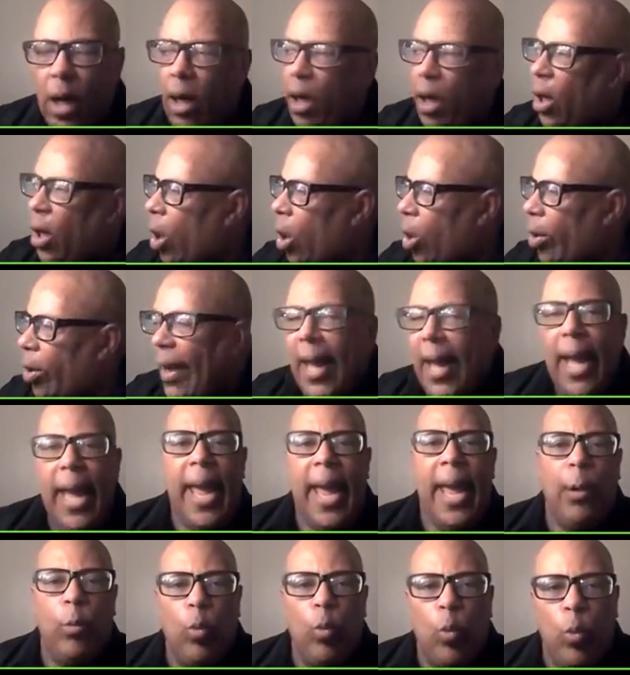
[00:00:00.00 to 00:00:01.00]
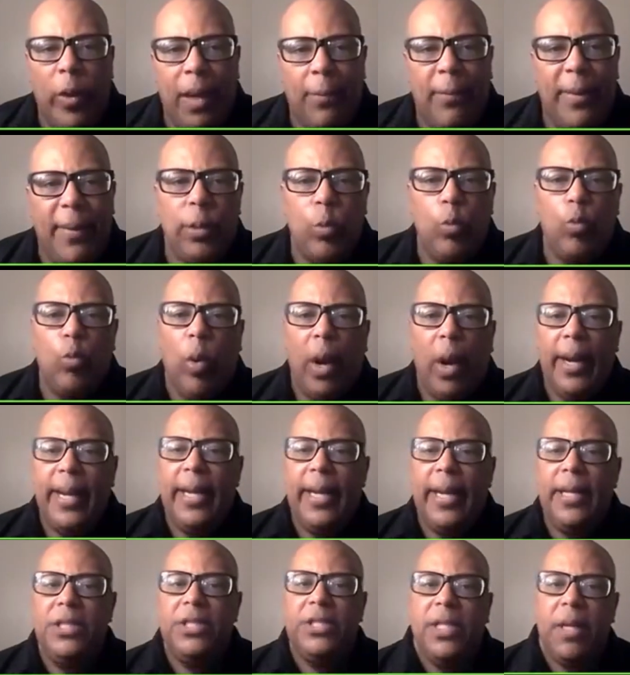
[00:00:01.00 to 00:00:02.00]
and women
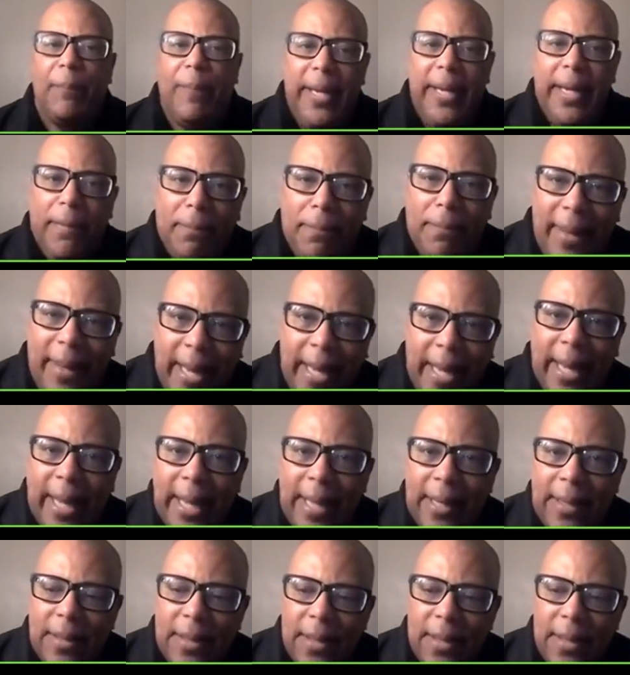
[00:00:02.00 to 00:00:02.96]
wanting to be men.